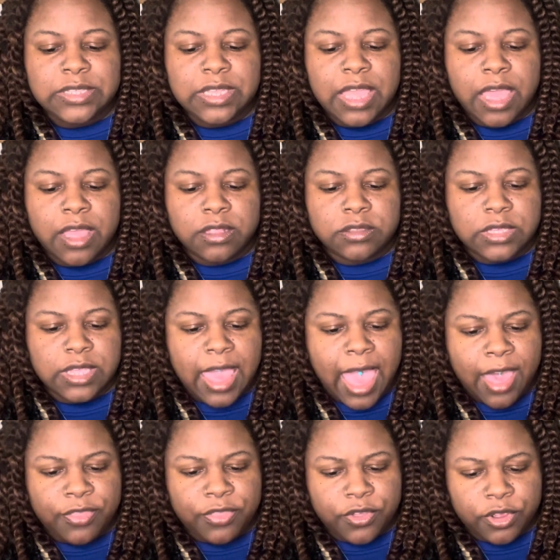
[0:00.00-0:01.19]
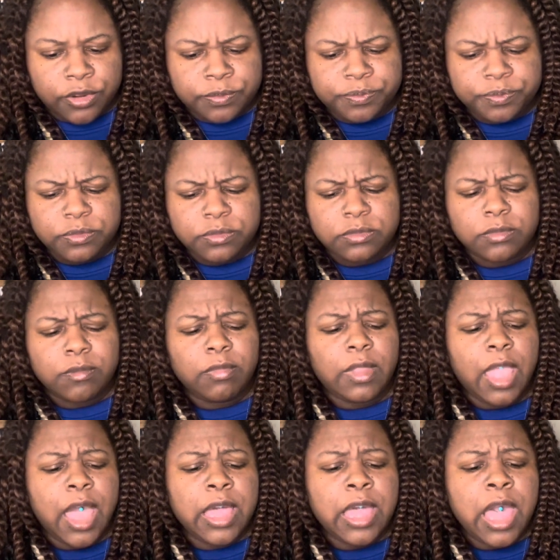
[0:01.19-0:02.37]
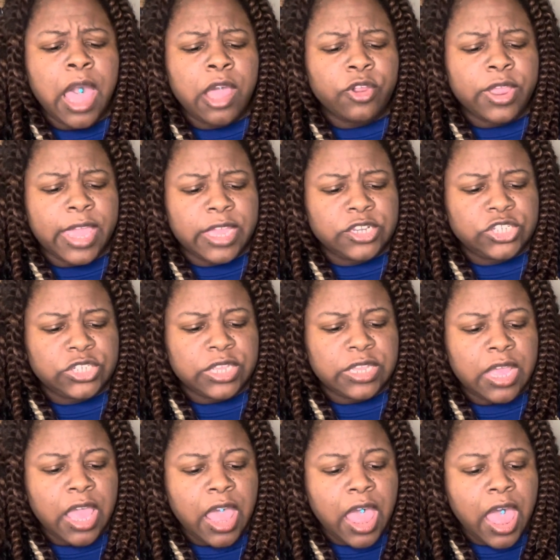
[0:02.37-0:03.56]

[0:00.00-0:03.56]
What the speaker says: to gather a congregation